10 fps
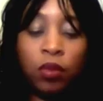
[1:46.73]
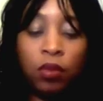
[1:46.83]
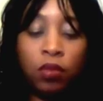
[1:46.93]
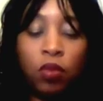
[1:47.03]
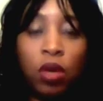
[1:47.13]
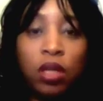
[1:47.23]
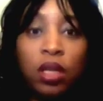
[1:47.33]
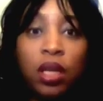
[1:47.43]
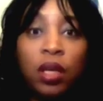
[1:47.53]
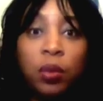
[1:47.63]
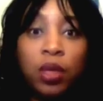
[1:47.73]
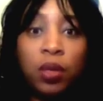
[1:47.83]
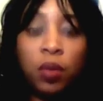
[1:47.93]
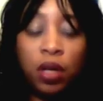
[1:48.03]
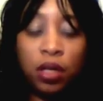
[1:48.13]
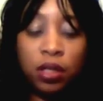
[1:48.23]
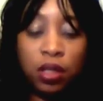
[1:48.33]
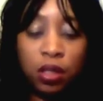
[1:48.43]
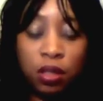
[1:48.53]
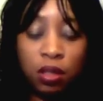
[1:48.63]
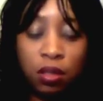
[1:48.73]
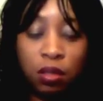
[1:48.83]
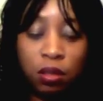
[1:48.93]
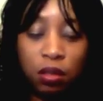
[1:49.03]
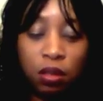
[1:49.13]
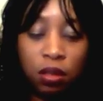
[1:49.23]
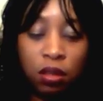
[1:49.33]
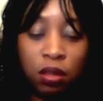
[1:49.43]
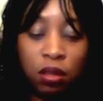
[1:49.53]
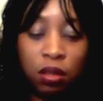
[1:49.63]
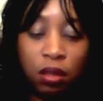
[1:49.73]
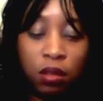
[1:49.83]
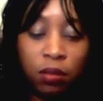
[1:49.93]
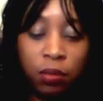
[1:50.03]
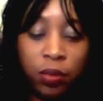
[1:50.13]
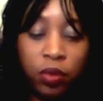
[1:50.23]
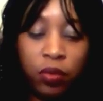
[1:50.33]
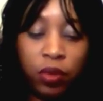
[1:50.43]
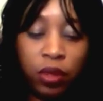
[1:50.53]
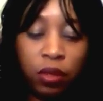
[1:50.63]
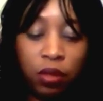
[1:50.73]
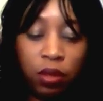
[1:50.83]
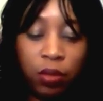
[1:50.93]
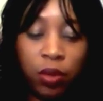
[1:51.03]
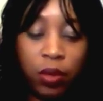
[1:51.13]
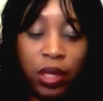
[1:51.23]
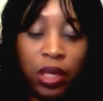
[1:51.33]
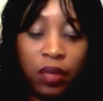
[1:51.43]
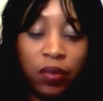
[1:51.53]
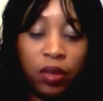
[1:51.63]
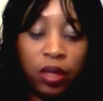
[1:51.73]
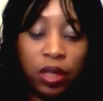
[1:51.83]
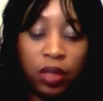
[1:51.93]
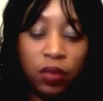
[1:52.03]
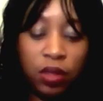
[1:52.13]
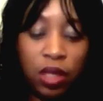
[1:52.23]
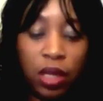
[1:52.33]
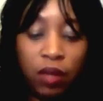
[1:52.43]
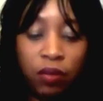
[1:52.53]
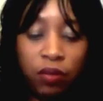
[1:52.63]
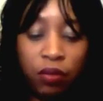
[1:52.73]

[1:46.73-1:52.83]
One day we had watched this movie about Evel Knievel's life.